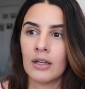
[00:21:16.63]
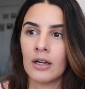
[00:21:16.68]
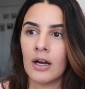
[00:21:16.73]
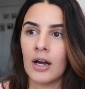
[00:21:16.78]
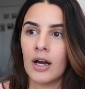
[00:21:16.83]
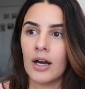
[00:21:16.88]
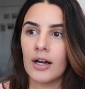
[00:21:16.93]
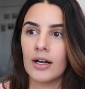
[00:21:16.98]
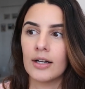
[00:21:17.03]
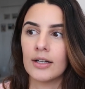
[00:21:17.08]

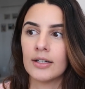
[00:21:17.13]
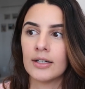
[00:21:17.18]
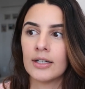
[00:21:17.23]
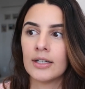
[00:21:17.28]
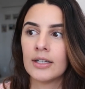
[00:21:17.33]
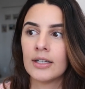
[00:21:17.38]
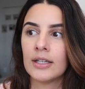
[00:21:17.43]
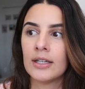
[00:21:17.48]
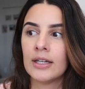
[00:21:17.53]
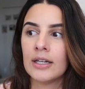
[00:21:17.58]

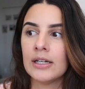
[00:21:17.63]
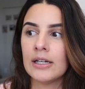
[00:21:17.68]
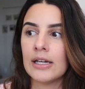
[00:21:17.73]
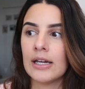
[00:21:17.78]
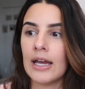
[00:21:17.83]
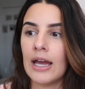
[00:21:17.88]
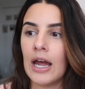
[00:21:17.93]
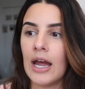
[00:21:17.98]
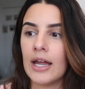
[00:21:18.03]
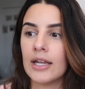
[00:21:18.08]

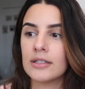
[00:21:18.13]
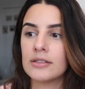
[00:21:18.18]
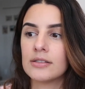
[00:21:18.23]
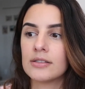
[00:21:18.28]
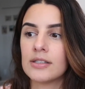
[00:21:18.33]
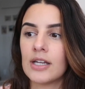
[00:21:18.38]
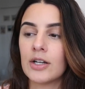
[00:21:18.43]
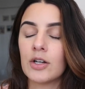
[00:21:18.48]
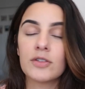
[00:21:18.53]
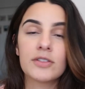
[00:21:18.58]

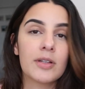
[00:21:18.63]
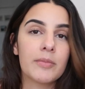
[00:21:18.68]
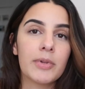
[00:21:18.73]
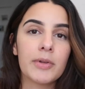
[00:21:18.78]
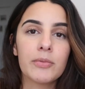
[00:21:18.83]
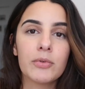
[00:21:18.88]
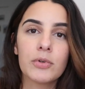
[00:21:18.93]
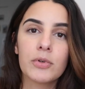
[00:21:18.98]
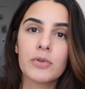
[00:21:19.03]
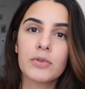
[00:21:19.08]
And I know some
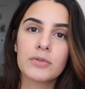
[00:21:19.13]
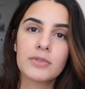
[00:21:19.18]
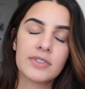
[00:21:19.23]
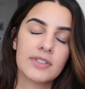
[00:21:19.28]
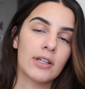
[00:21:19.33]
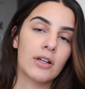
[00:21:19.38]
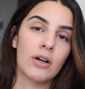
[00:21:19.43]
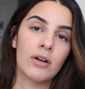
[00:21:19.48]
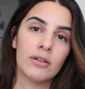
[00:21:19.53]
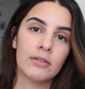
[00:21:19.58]
people who
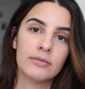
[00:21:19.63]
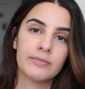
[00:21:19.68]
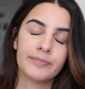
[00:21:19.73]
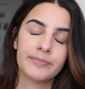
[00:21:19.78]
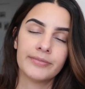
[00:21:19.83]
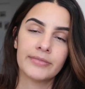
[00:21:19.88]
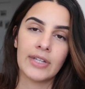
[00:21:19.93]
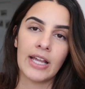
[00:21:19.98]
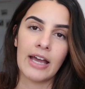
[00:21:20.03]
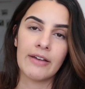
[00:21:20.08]
still
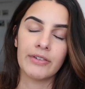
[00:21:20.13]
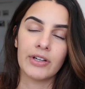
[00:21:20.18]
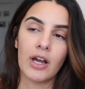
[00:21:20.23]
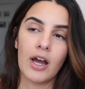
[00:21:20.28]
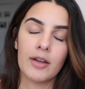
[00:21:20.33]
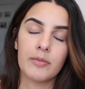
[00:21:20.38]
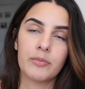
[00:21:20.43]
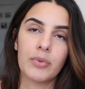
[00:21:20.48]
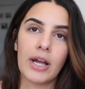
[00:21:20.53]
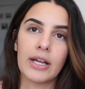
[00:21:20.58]
haven't
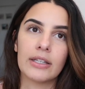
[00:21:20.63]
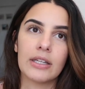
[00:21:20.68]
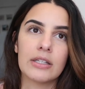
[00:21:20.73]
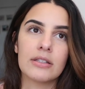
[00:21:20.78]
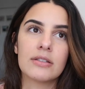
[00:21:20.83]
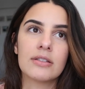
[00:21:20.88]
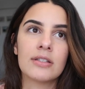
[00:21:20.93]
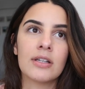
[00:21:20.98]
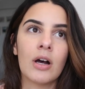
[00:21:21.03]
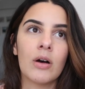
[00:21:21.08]
gotten
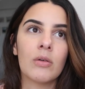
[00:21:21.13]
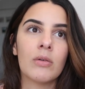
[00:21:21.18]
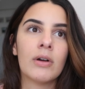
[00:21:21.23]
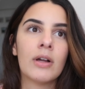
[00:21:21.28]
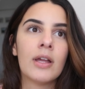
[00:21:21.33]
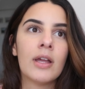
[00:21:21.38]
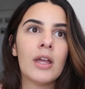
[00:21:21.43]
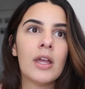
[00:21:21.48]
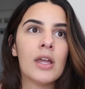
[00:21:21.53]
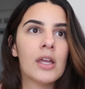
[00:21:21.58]
pregnant. So,
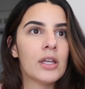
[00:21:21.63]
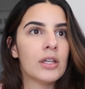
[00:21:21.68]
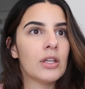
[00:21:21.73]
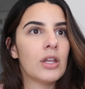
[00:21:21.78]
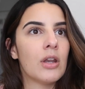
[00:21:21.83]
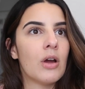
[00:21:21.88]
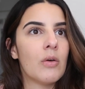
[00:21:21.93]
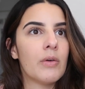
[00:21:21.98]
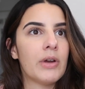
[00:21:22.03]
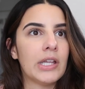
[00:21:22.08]

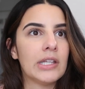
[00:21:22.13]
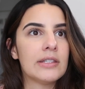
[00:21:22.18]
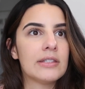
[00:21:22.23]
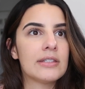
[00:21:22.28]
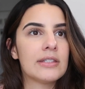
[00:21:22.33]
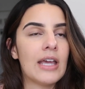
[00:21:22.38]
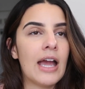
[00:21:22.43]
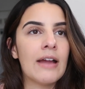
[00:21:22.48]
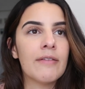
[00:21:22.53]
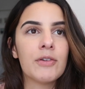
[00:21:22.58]
you know,
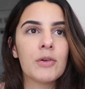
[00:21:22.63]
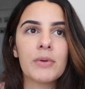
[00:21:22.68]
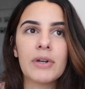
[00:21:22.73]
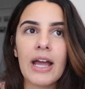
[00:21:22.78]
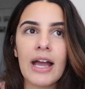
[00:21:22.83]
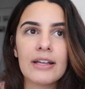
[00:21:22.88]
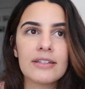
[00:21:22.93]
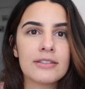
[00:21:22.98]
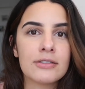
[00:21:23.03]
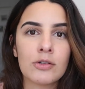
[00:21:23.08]
everyone
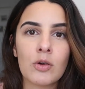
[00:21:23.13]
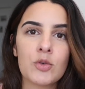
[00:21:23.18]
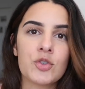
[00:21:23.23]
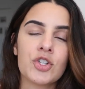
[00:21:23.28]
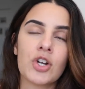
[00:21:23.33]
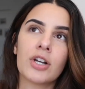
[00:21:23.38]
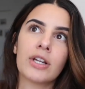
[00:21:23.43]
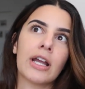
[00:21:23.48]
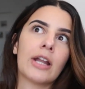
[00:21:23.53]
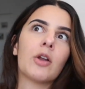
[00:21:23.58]
has their own
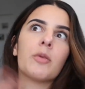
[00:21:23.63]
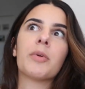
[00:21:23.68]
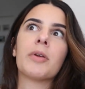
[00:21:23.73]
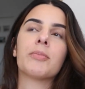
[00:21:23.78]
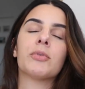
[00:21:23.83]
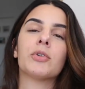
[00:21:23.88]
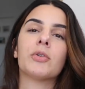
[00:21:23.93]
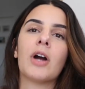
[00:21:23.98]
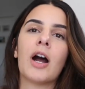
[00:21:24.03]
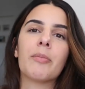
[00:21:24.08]
journey. I know
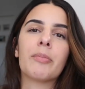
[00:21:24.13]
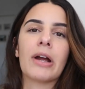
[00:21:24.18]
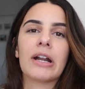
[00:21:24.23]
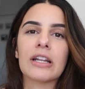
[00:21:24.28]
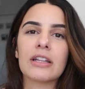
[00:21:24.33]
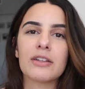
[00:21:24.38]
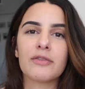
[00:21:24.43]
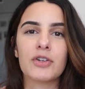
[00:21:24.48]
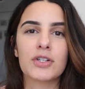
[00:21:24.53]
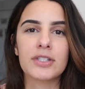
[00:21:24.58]
people who got
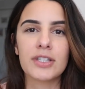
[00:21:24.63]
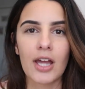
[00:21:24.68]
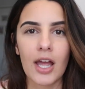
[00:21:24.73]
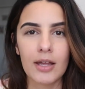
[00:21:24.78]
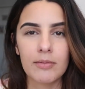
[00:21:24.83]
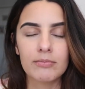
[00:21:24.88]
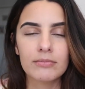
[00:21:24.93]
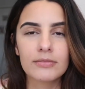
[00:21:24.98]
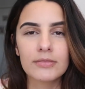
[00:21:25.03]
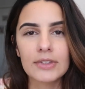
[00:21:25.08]
pregnant the first
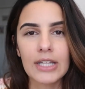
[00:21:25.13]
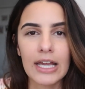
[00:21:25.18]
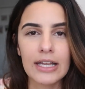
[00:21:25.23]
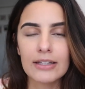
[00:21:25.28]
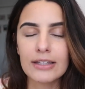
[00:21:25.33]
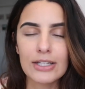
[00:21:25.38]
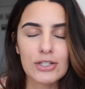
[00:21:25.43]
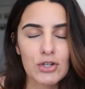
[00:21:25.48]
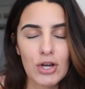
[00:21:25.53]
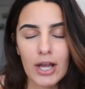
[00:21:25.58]
time
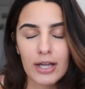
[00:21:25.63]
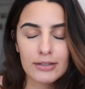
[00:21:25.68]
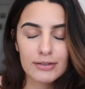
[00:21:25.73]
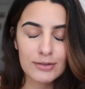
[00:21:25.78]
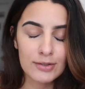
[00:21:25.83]
that they tried.